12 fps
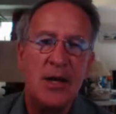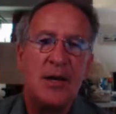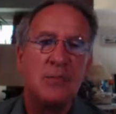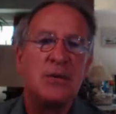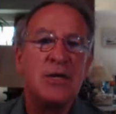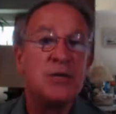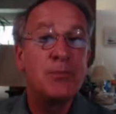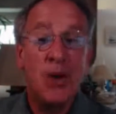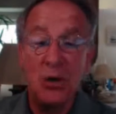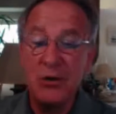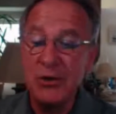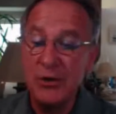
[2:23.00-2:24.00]
Please
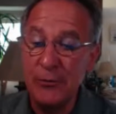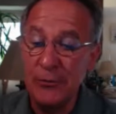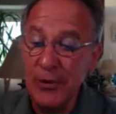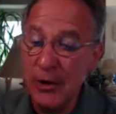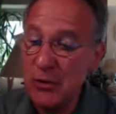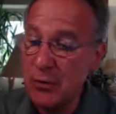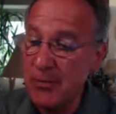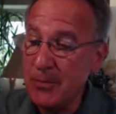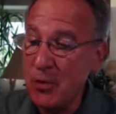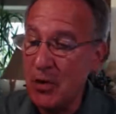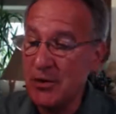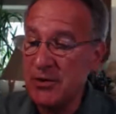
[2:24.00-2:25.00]
post your finished
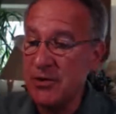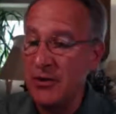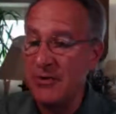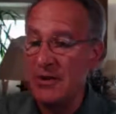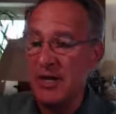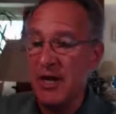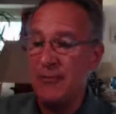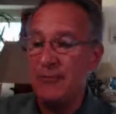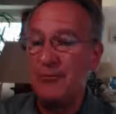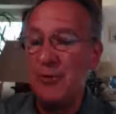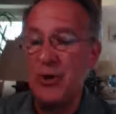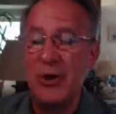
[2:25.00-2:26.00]
reports to the Day
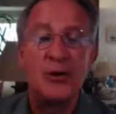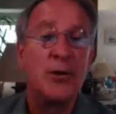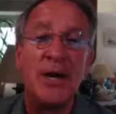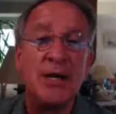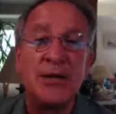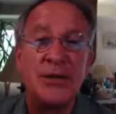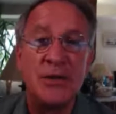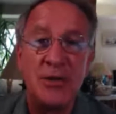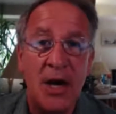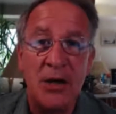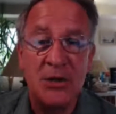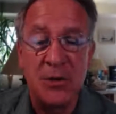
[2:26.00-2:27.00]
4 graded
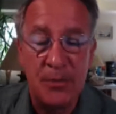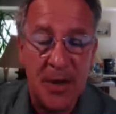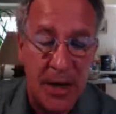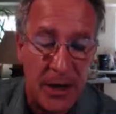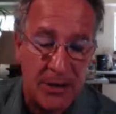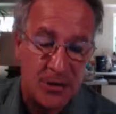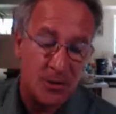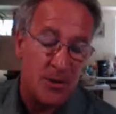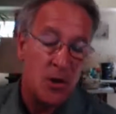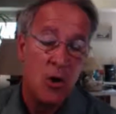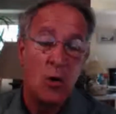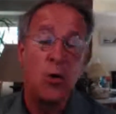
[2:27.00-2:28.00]
discussion page,
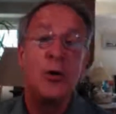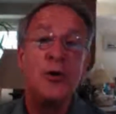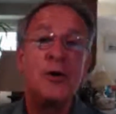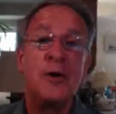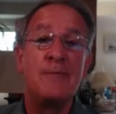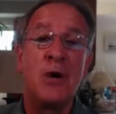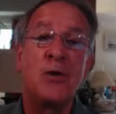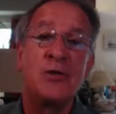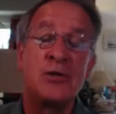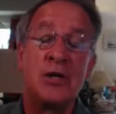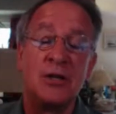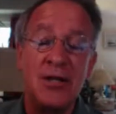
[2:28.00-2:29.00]
or you can
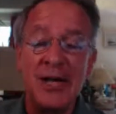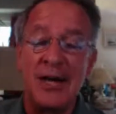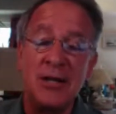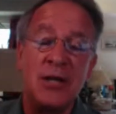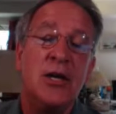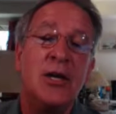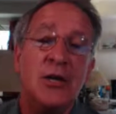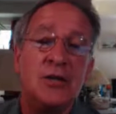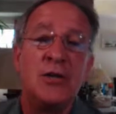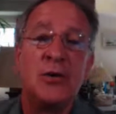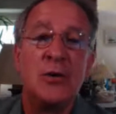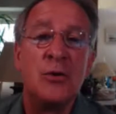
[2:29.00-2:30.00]
post a link
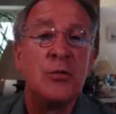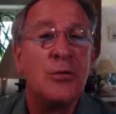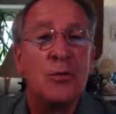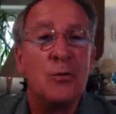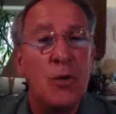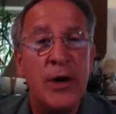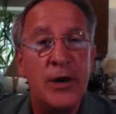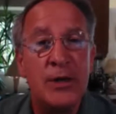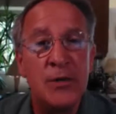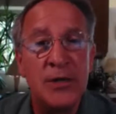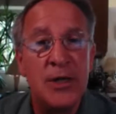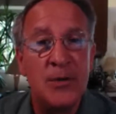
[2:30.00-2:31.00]
to where
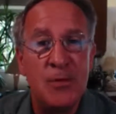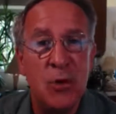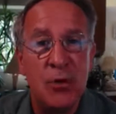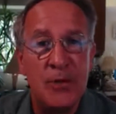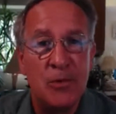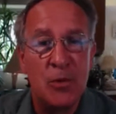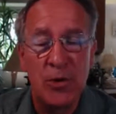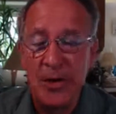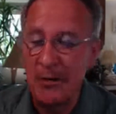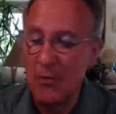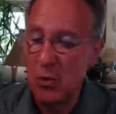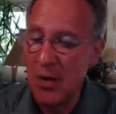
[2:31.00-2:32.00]
you keep your report
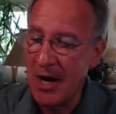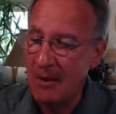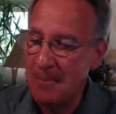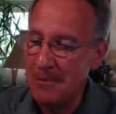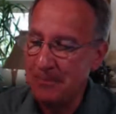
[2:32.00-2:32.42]
on the web.